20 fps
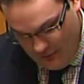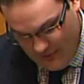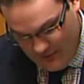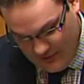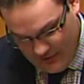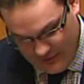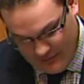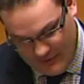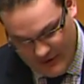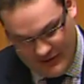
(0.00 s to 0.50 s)

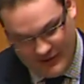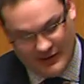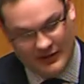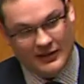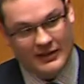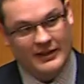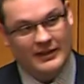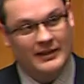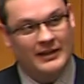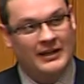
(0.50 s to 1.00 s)
Mr. Speaker.
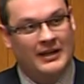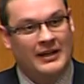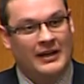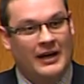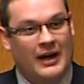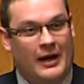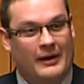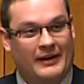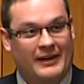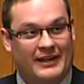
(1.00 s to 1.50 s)
And
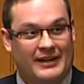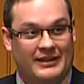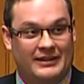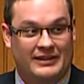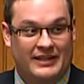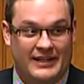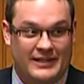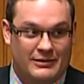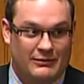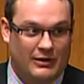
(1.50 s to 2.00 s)
I'm going to
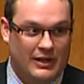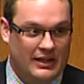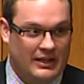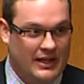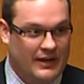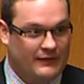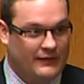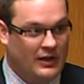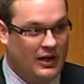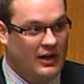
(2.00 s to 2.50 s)
continue where I
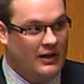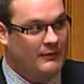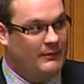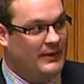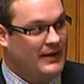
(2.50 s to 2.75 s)
left off,